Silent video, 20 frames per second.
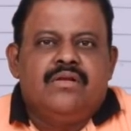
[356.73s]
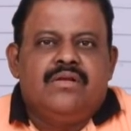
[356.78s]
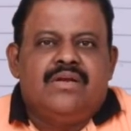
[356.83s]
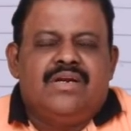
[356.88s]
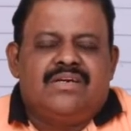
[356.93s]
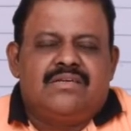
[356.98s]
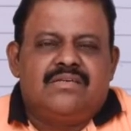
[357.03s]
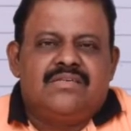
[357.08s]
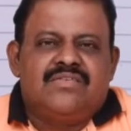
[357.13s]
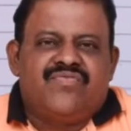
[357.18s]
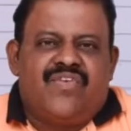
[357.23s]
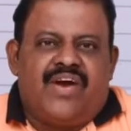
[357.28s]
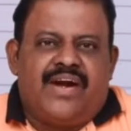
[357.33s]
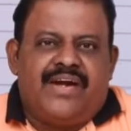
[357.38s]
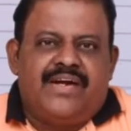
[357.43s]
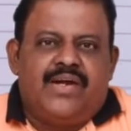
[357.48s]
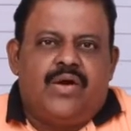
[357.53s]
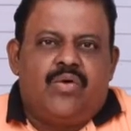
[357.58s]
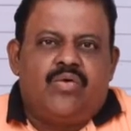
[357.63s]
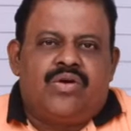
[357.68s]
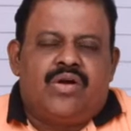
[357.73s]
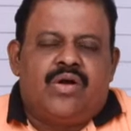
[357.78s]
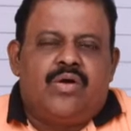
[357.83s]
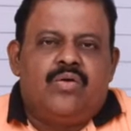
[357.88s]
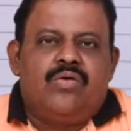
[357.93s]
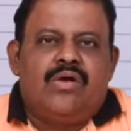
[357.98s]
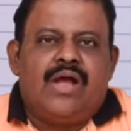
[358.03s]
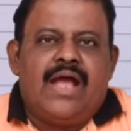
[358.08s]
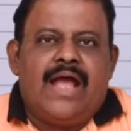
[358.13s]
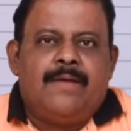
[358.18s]
Let us find out
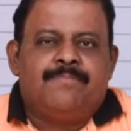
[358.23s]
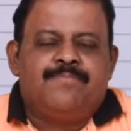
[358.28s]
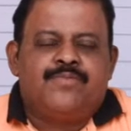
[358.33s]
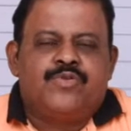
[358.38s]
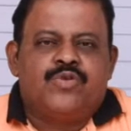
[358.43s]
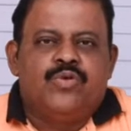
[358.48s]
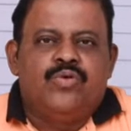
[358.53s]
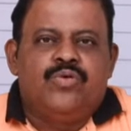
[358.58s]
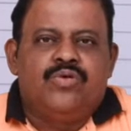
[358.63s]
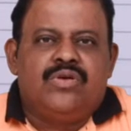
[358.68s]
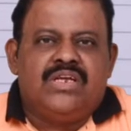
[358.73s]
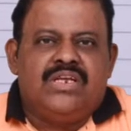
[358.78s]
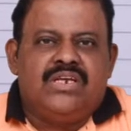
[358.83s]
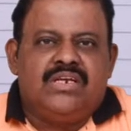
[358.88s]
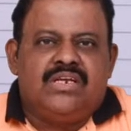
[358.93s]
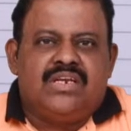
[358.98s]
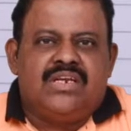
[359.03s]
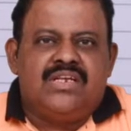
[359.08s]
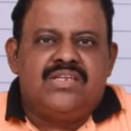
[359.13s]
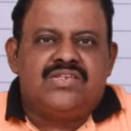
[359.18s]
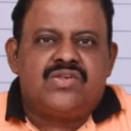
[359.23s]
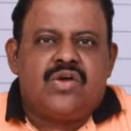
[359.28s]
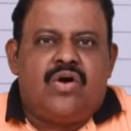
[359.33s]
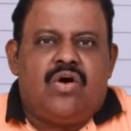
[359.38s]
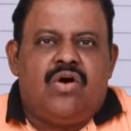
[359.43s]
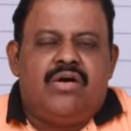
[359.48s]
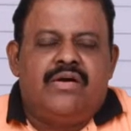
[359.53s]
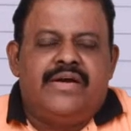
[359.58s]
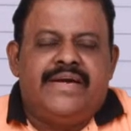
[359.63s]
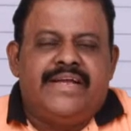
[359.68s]
now absolute increase
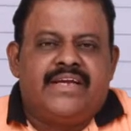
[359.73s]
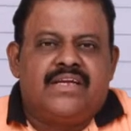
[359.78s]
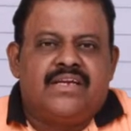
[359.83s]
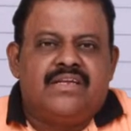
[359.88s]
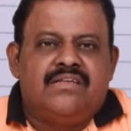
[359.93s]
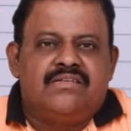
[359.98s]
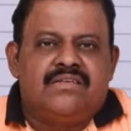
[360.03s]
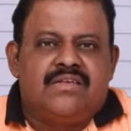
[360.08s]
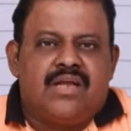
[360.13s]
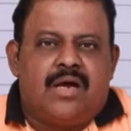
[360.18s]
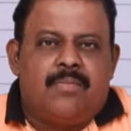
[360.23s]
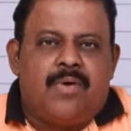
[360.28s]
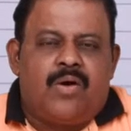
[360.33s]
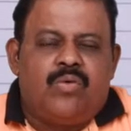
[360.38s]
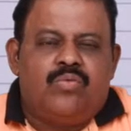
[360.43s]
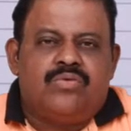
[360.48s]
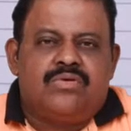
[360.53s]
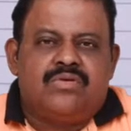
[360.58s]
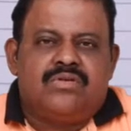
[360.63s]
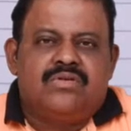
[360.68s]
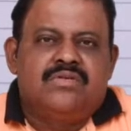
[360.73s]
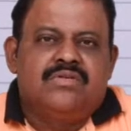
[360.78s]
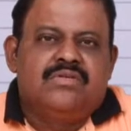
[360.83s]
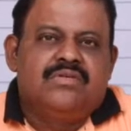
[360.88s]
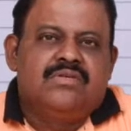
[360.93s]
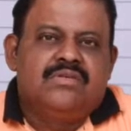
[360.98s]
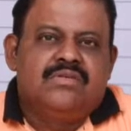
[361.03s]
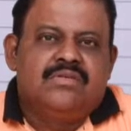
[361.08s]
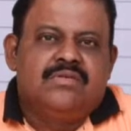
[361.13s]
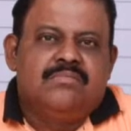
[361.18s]
or decrease in amount
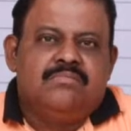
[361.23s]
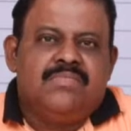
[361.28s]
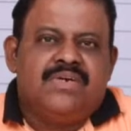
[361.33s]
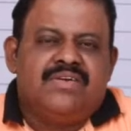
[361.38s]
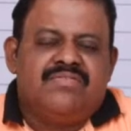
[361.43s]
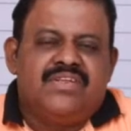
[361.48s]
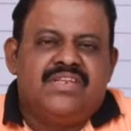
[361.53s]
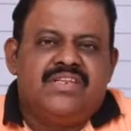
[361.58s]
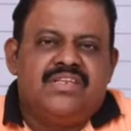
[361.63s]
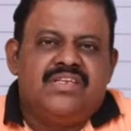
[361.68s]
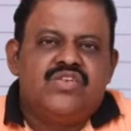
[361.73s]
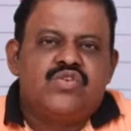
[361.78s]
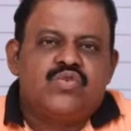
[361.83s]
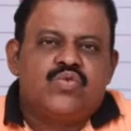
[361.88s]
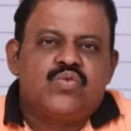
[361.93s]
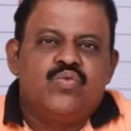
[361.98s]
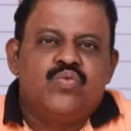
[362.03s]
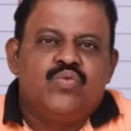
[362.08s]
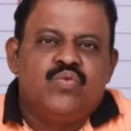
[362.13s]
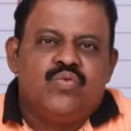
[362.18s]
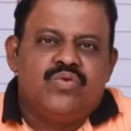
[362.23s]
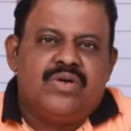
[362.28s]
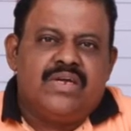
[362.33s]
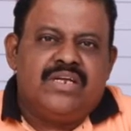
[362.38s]
between these 2